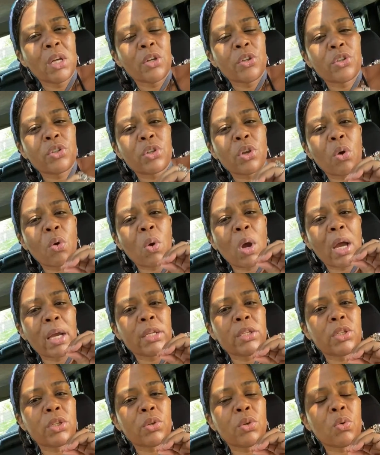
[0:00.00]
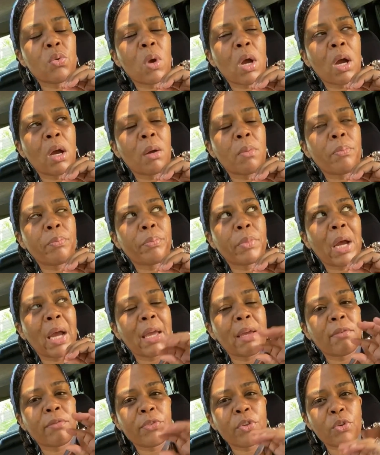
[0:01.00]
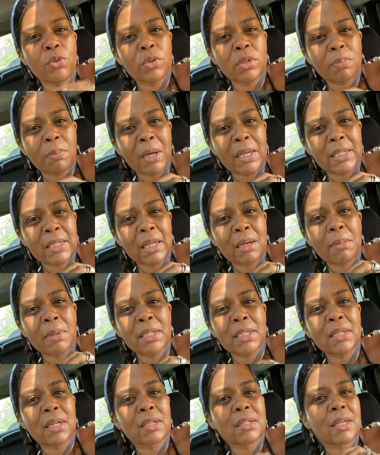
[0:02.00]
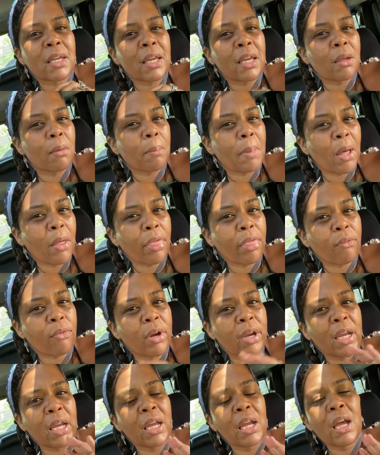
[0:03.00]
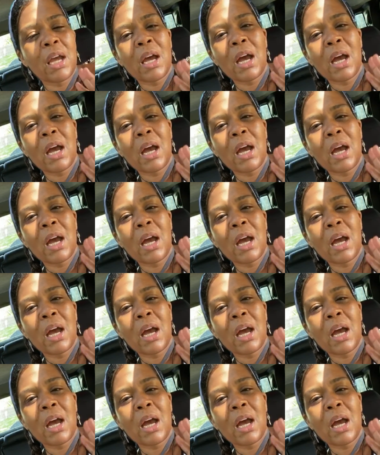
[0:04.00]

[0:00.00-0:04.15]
So I do, I infuse my cinnamon sticks. I get about 3.